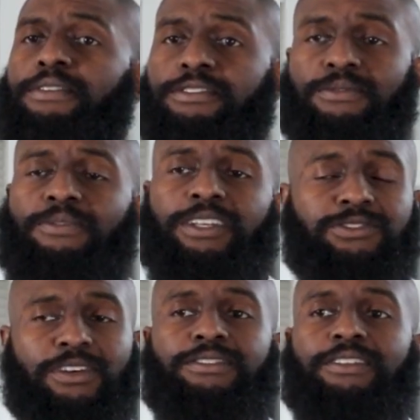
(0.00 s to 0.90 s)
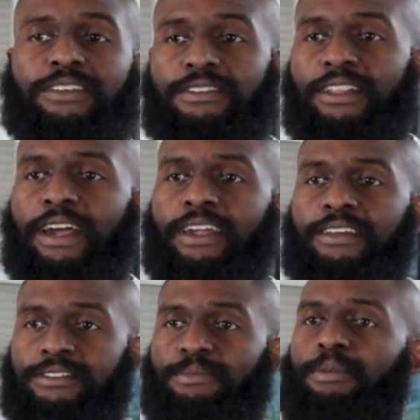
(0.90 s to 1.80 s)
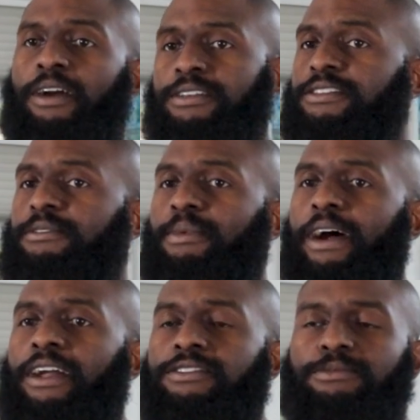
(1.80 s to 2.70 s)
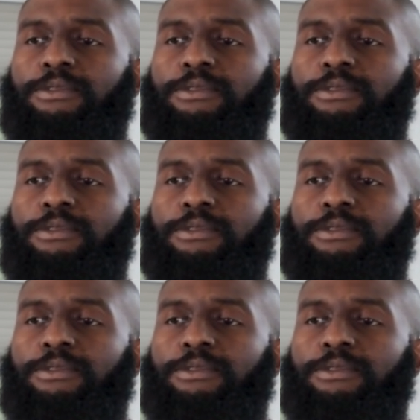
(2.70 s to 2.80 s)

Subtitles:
there's some restaurants that you like, some parks nearby, or some